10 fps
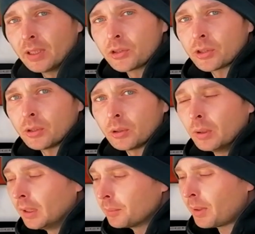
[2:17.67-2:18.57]

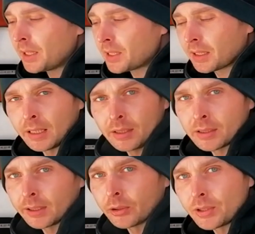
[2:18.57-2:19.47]
So basic
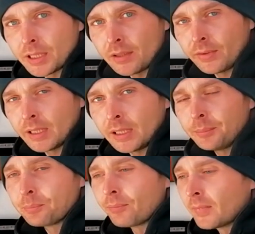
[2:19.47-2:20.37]
things like your
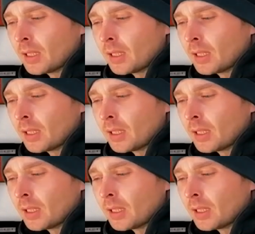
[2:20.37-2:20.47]
TV,